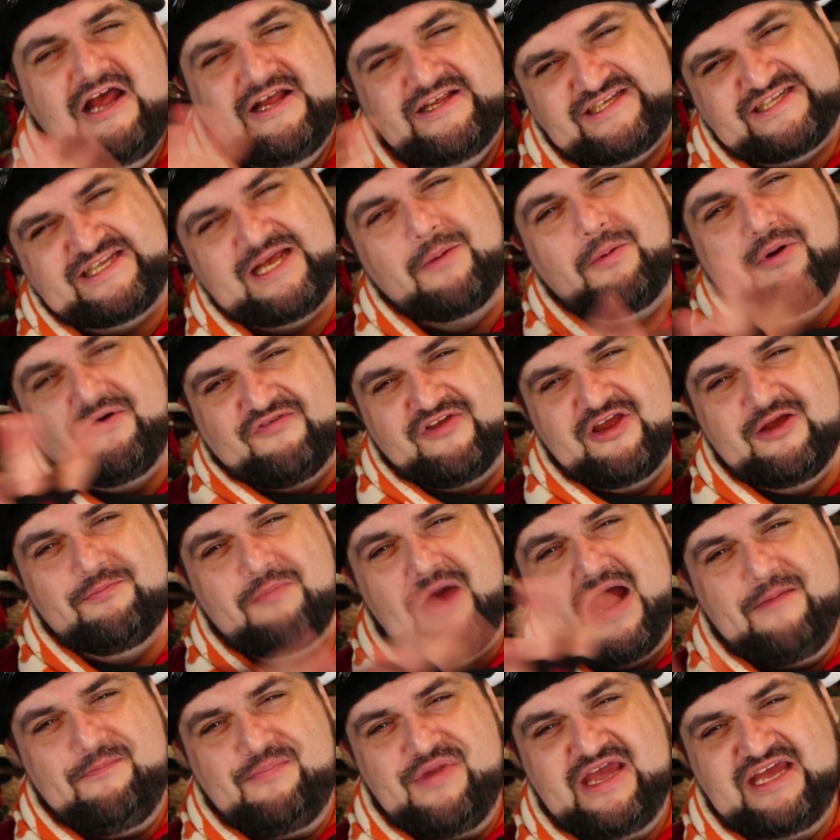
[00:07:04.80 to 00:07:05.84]
Some of you
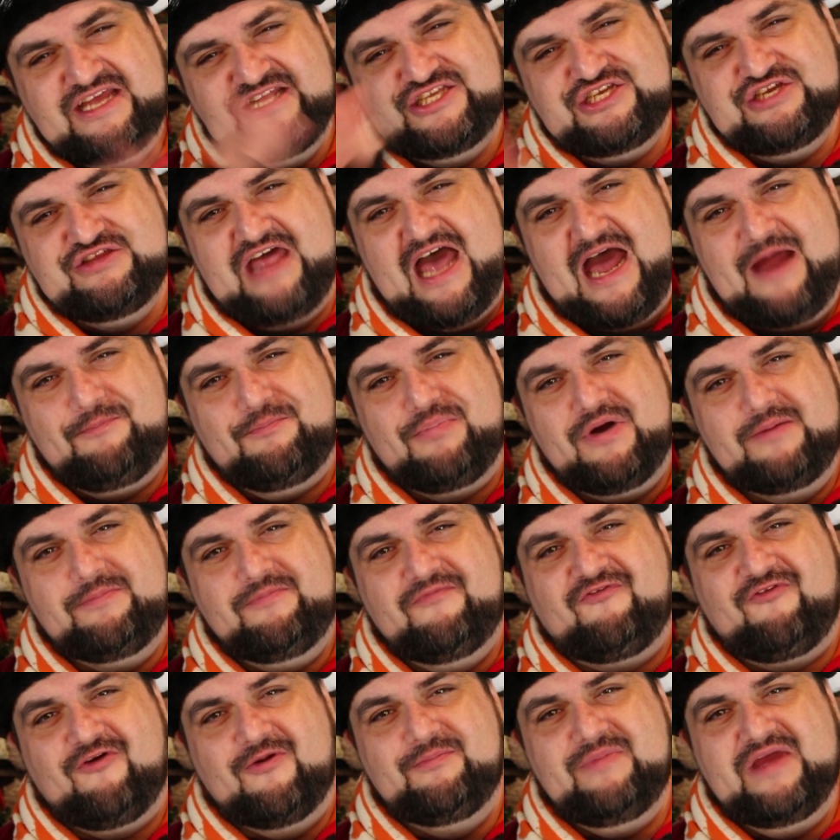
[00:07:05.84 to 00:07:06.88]
might be into that,
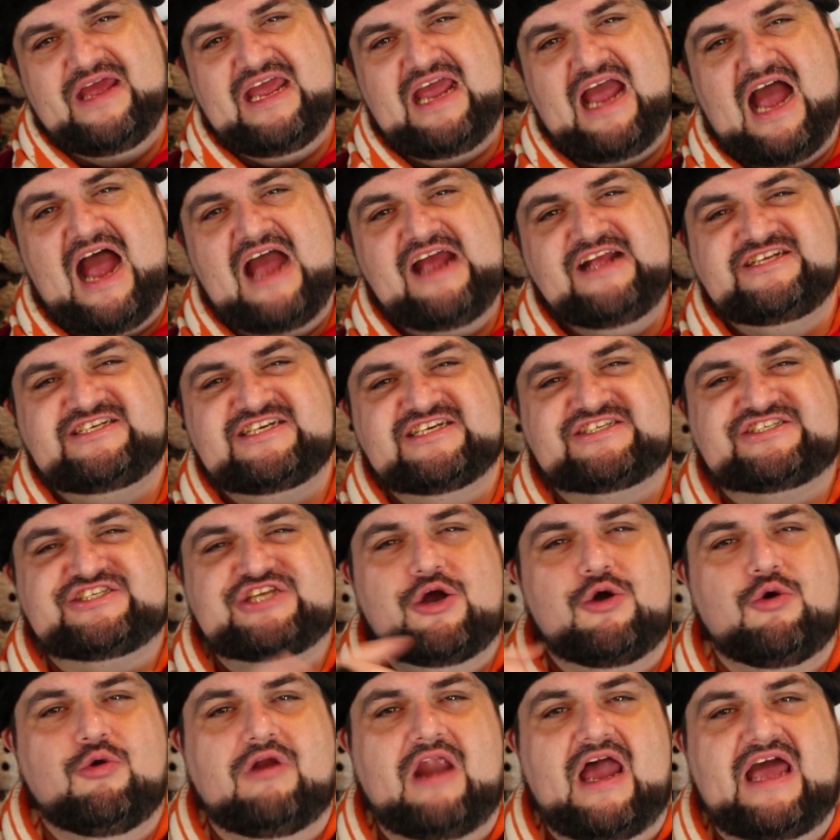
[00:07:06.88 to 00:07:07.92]
but for me, I just
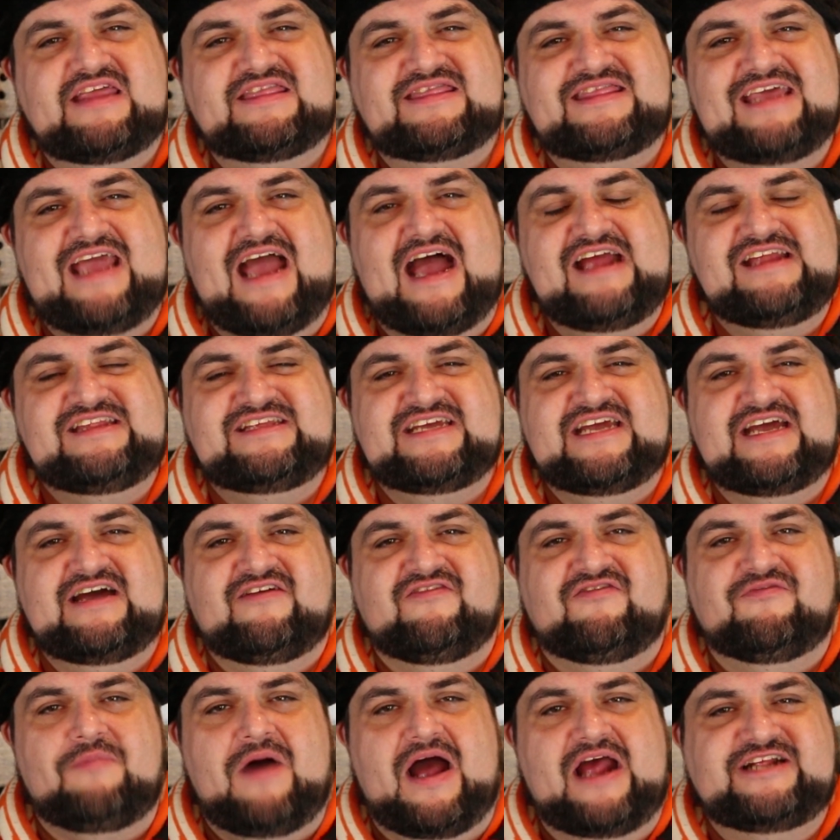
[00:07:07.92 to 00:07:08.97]
don't like the idea
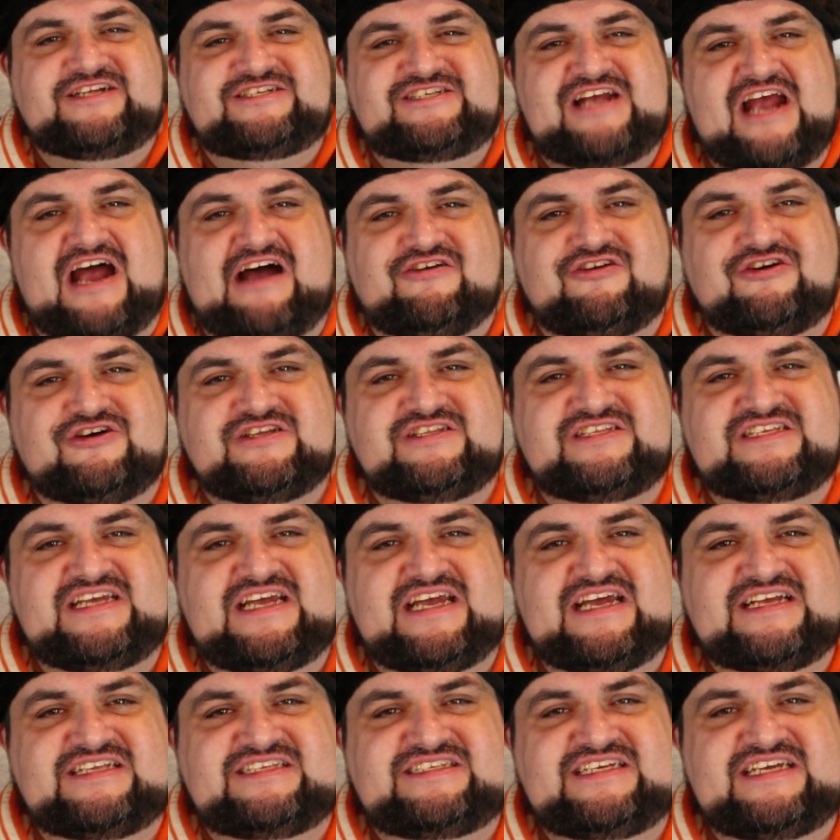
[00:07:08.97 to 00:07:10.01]
of my childhood
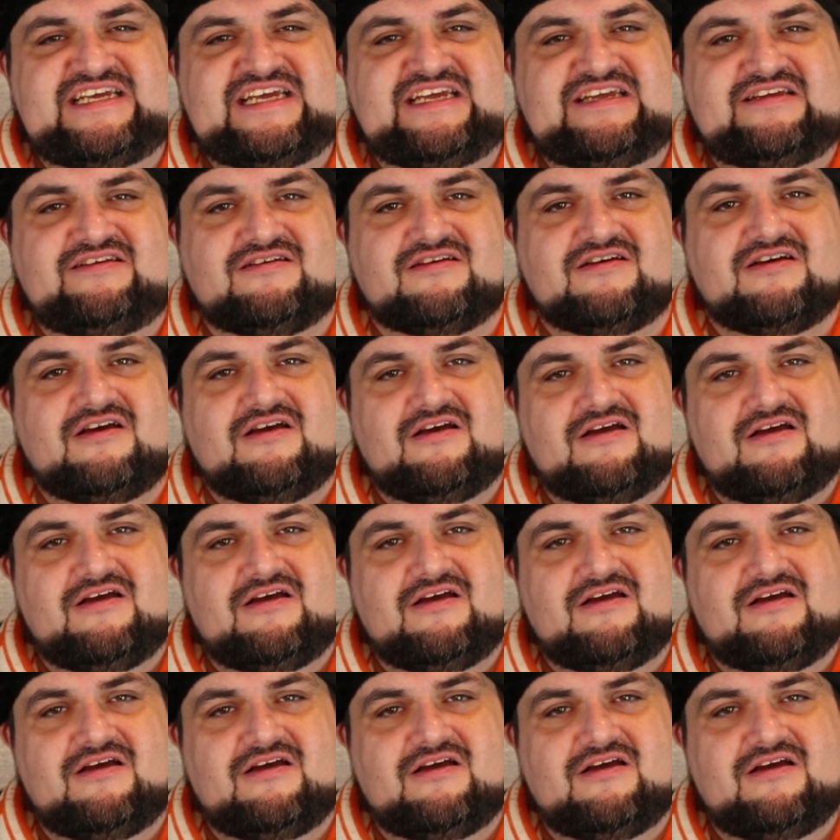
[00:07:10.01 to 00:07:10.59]
deity